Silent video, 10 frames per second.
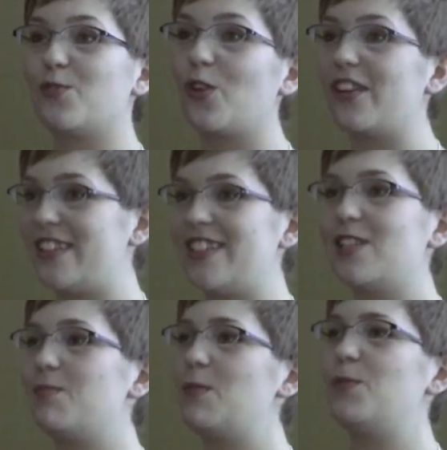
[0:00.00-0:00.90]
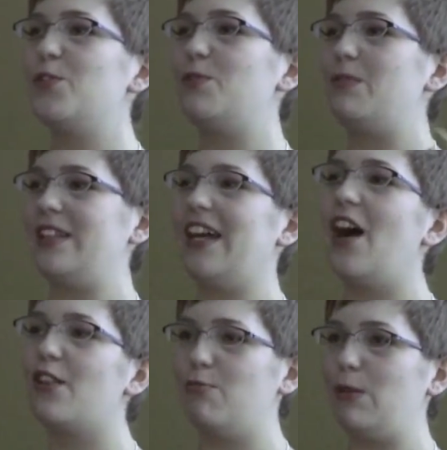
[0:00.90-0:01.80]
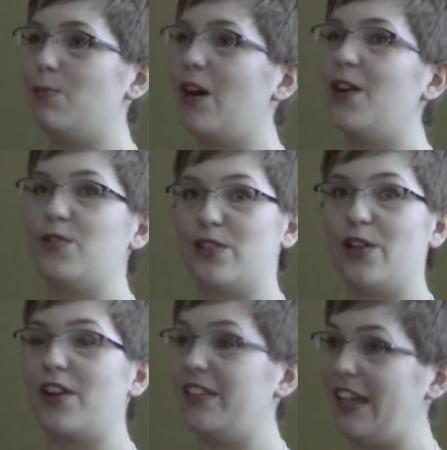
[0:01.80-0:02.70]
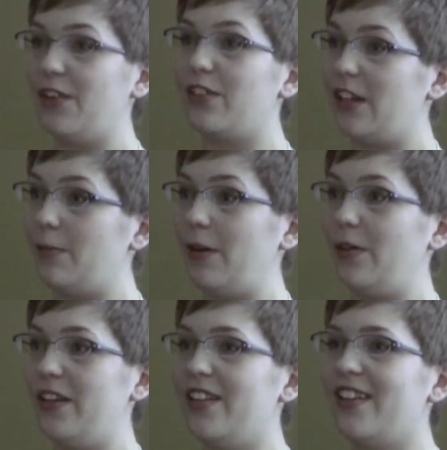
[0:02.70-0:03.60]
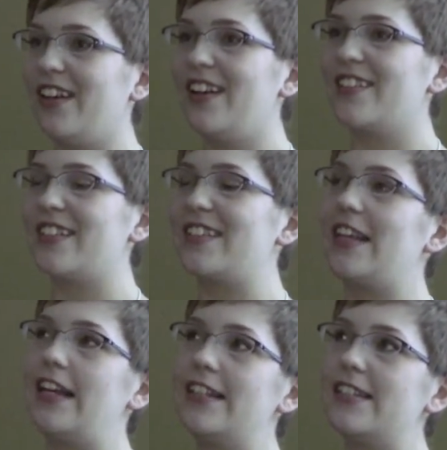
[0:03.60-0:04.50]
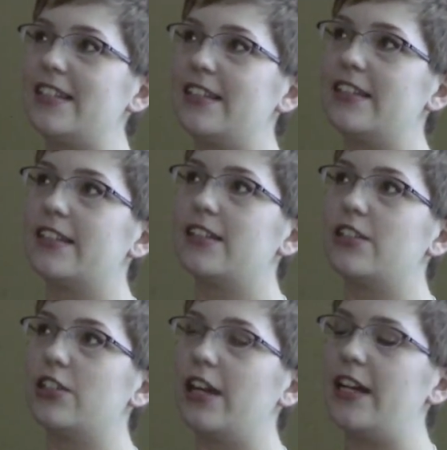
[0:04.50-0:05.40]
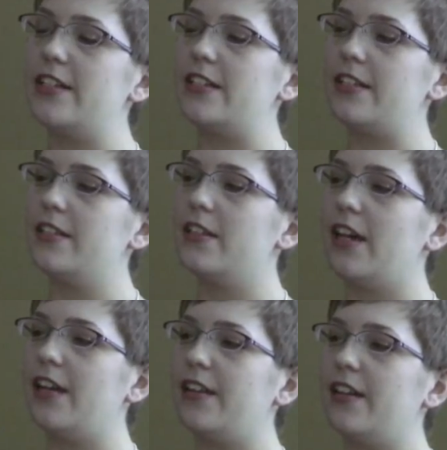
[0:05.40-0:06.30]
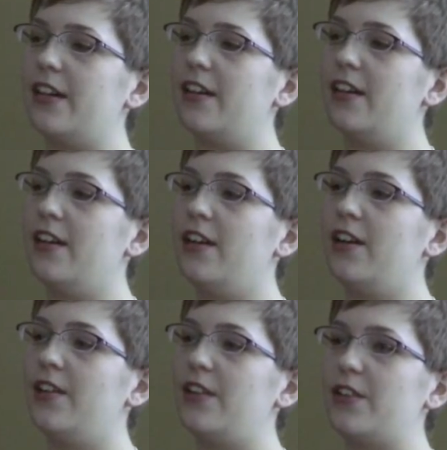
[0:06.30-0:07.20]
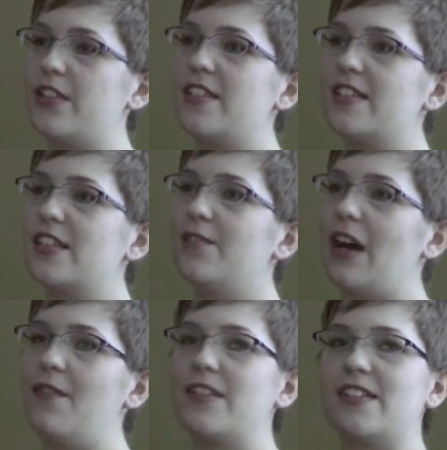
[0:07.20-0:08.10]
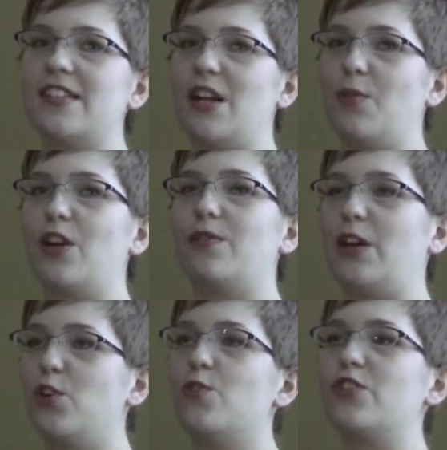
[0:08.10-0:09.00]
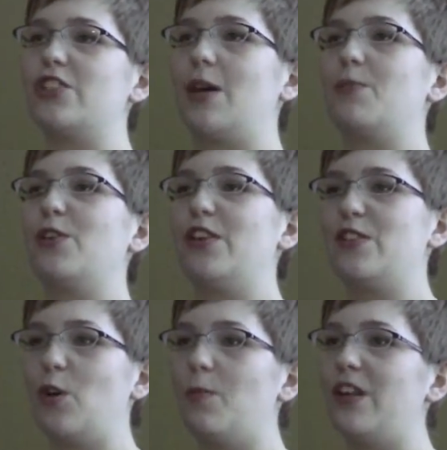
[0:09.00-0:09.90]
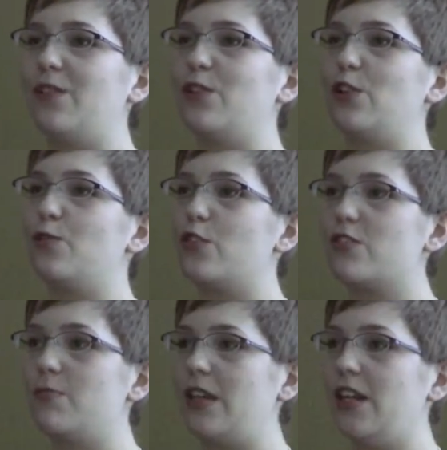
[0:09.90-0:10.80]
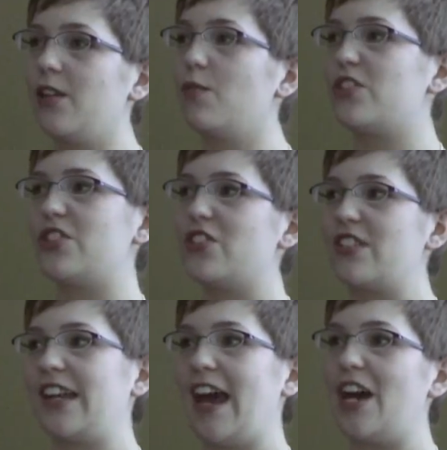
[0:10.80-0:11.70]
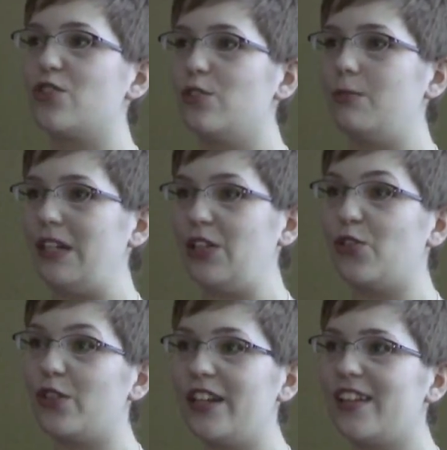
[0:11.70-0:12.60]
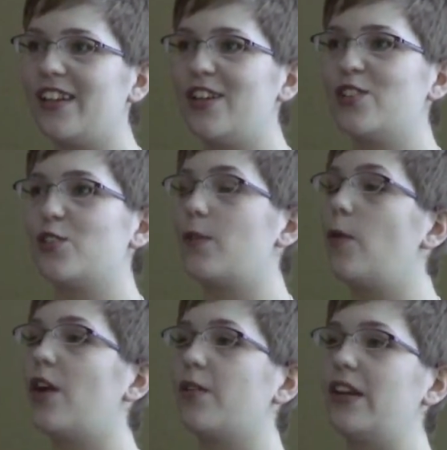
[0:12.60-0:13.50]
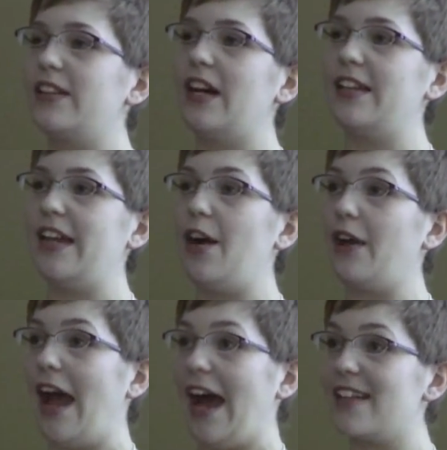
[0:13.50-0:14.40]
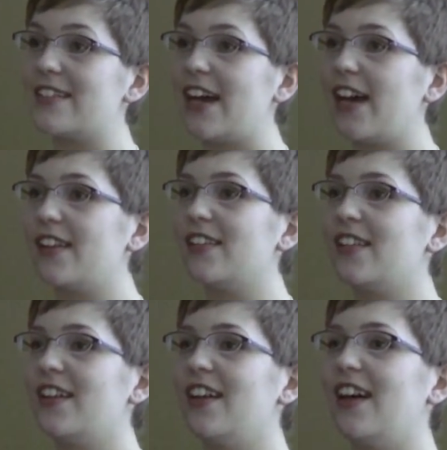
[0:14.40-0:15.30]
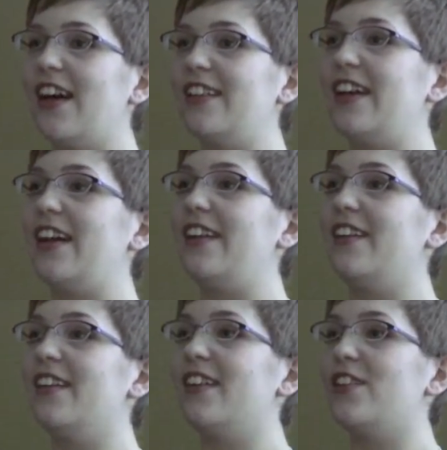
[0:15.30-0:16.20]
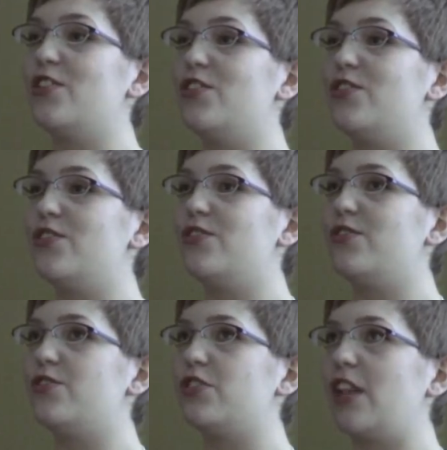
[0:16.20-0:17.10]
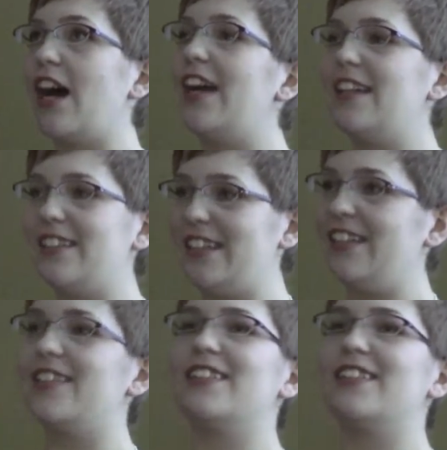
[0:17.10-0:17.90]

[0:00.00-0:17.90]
for autistic people to be loud and be proud. There's a lot on the internet about it. Mm-hmm. So that's the 18th, July 18th, and uh, the Autistic Self Advocacy Network Vancouver chapter is opening for their first meeting, which is just a casual meet and greet. So if you want to write that down, ask them. And then July. They have, they have a